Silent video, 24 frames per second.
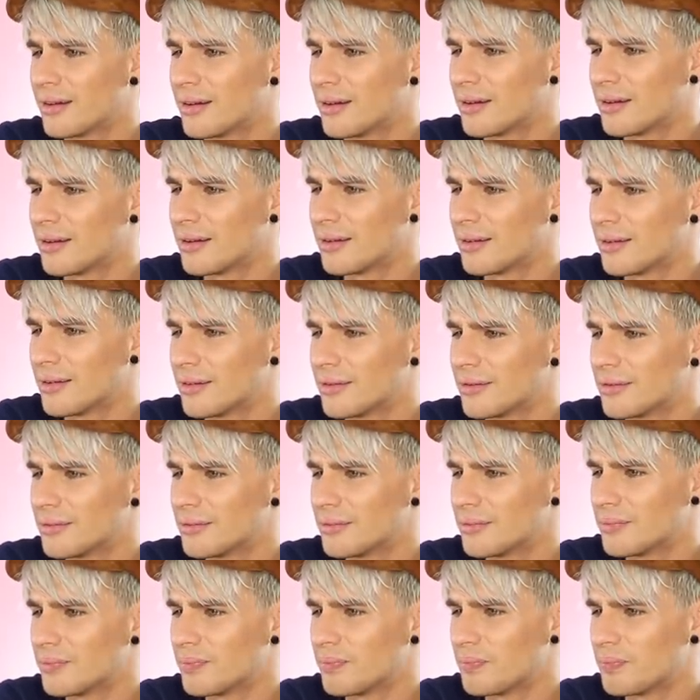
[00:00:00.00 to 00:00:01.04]

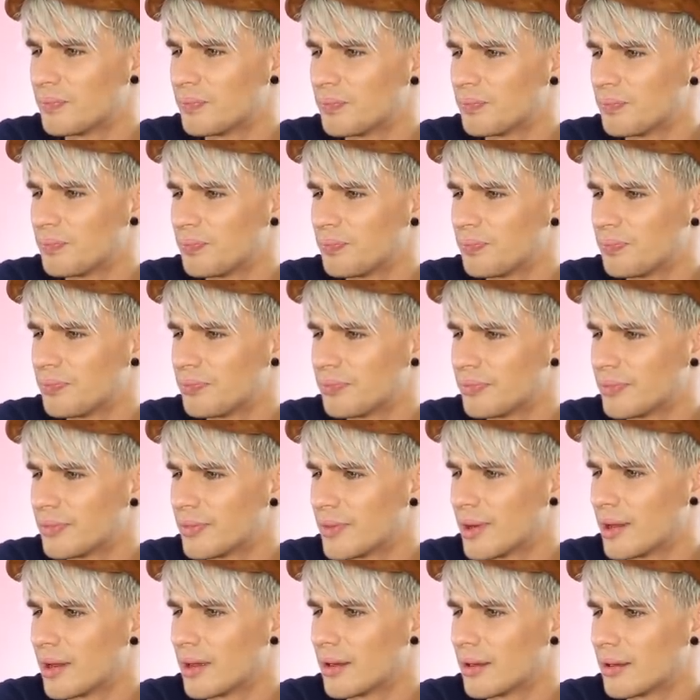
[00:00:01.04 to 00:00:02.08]

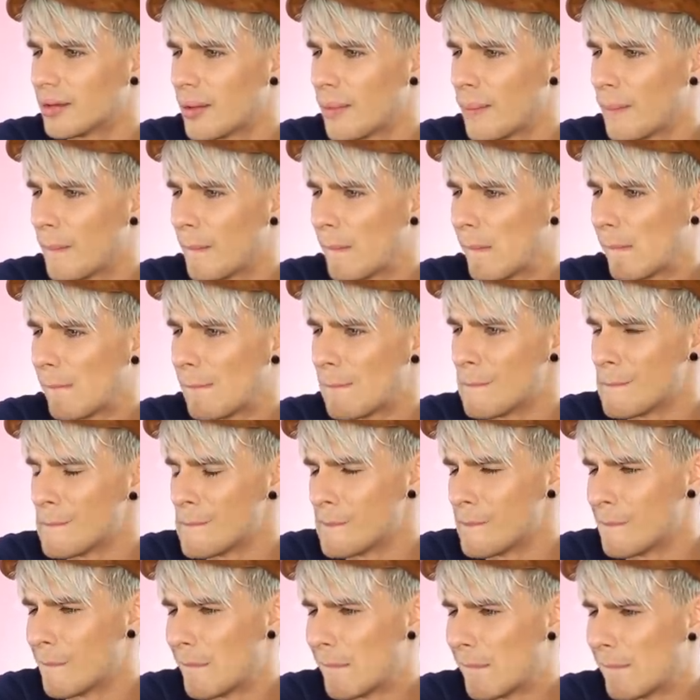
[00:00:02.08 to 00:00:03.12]

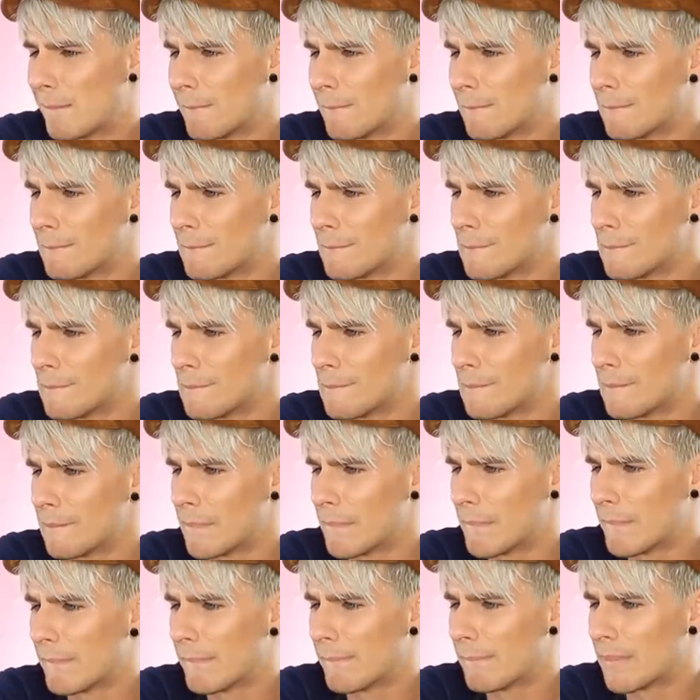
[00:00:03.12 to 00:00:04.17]

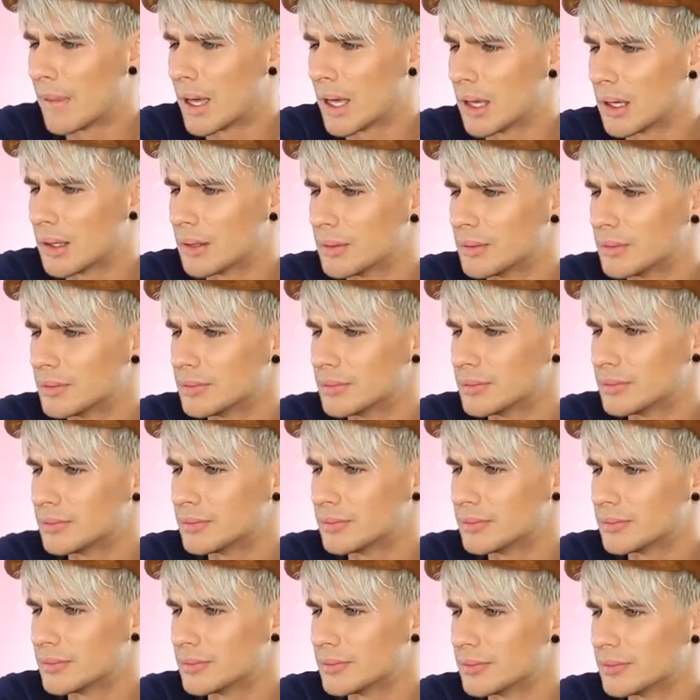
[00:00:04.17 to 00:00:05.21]

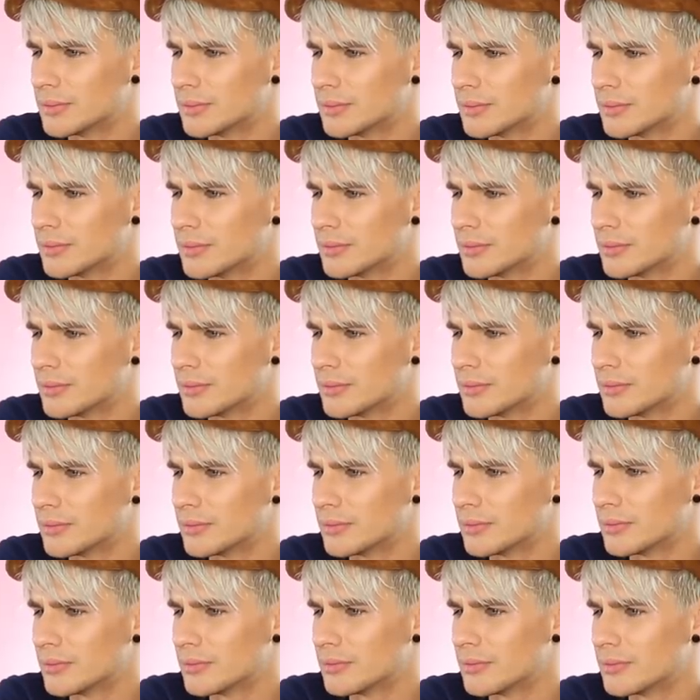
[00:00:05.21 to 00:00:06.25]

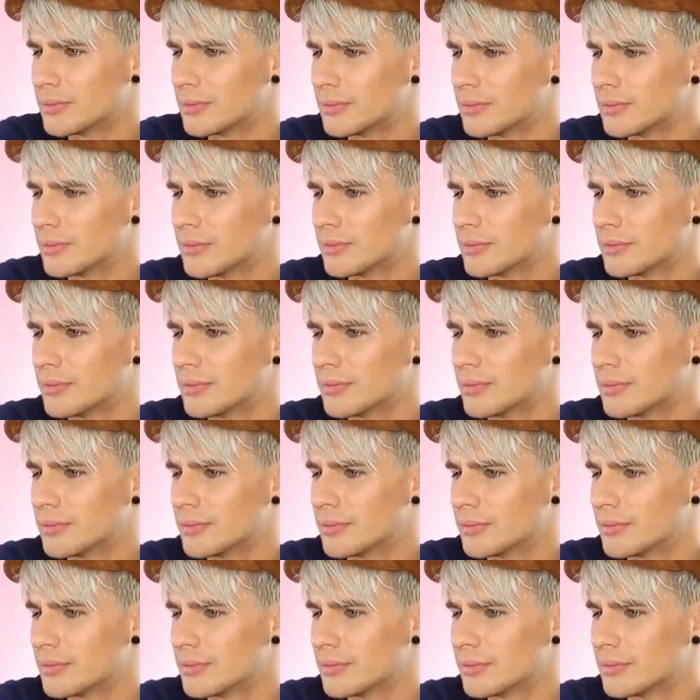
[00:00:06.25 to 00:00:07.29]

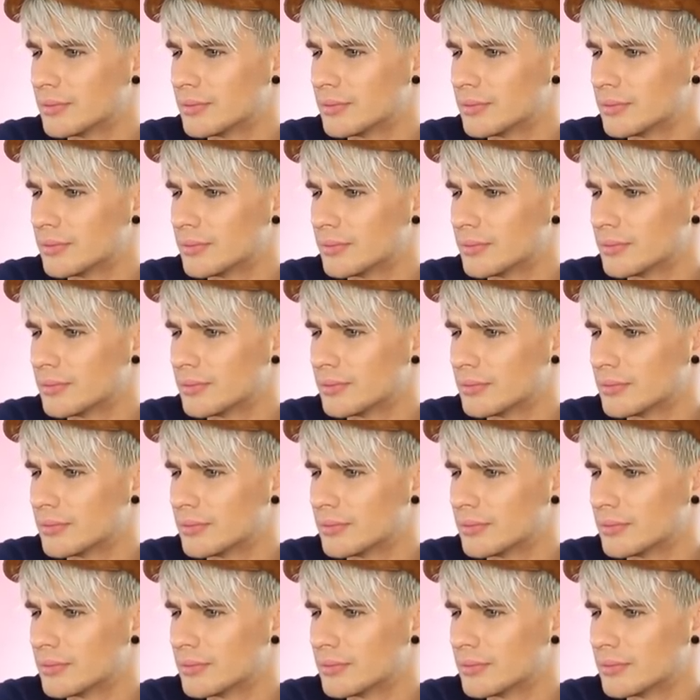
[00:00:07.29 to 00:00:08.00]
The person shown says nothing.